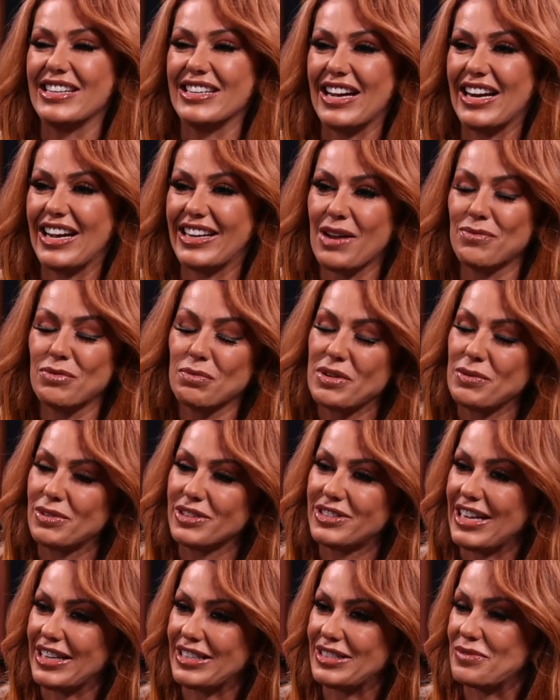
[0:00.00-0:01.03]
And a couple people
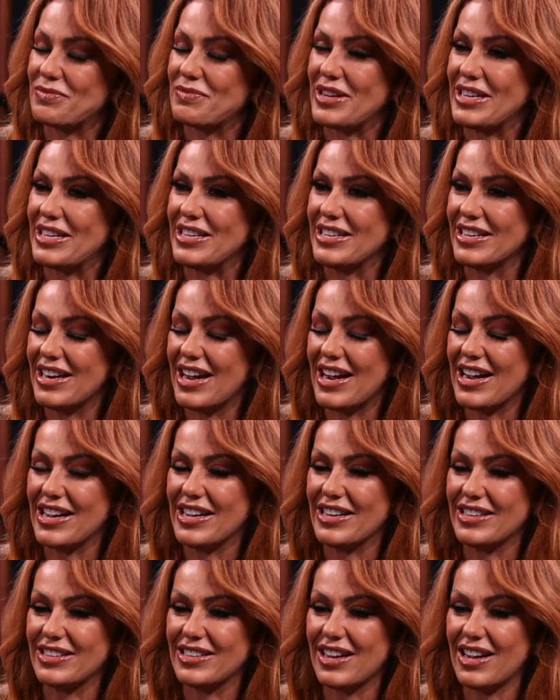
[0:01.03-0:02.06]
texted me,
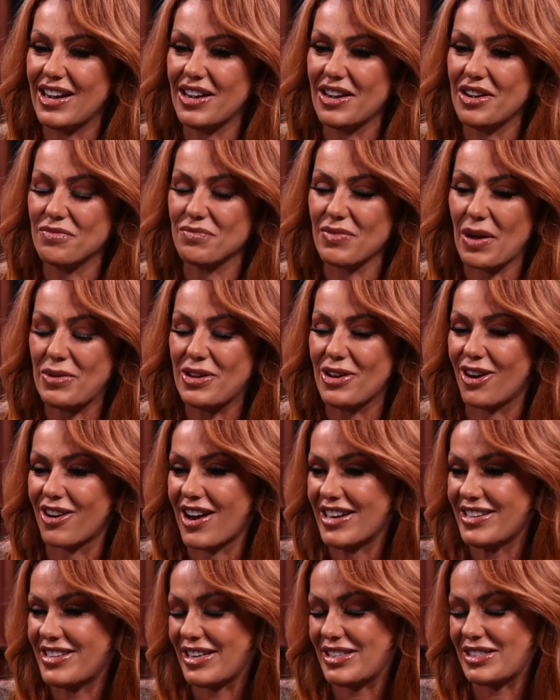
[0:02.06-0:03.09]
and my PR
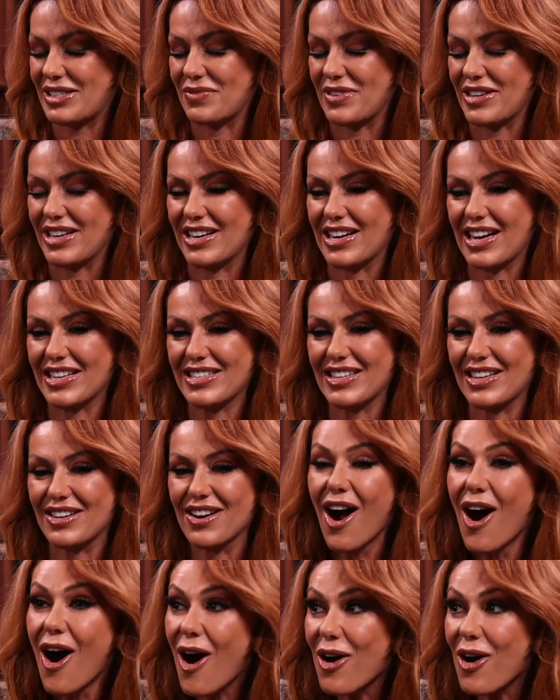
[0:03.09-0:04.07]
guy texted me, and I said,